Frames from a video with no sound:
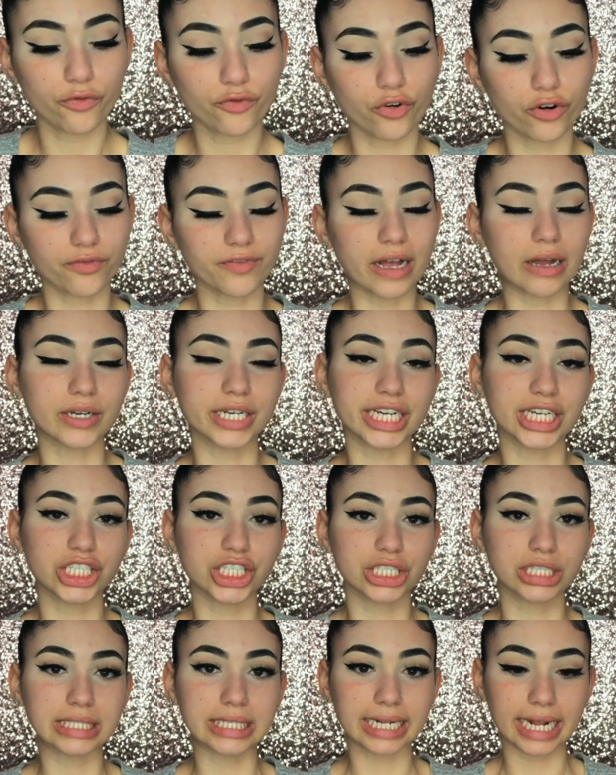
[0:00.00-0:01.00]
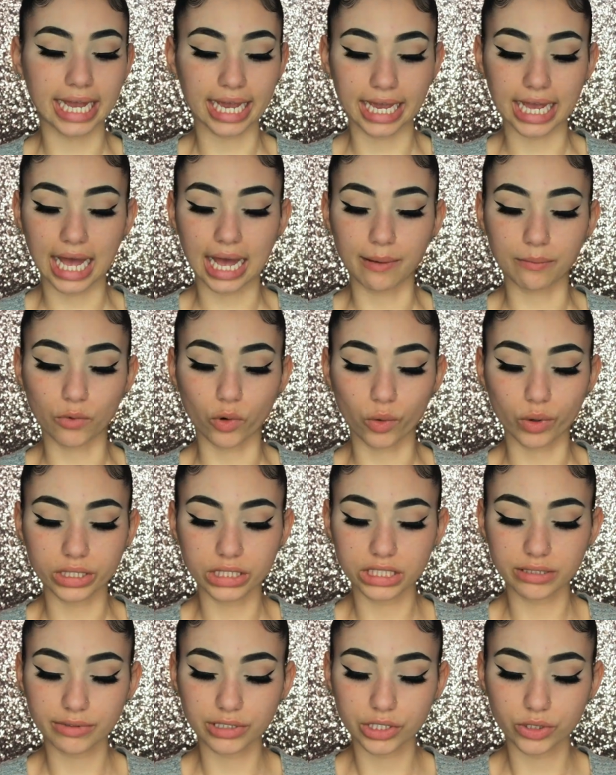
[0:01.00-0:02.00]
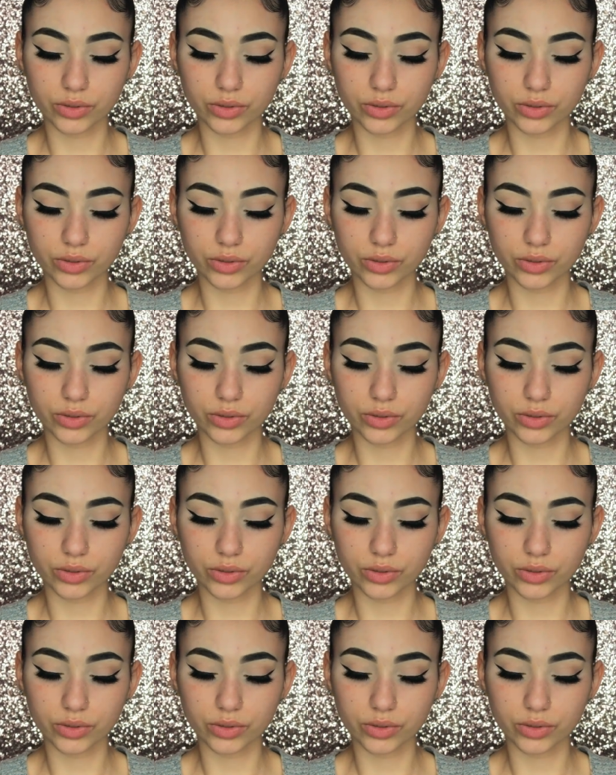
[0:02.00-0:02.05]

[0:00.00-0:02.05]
For foundation today, I'm going to be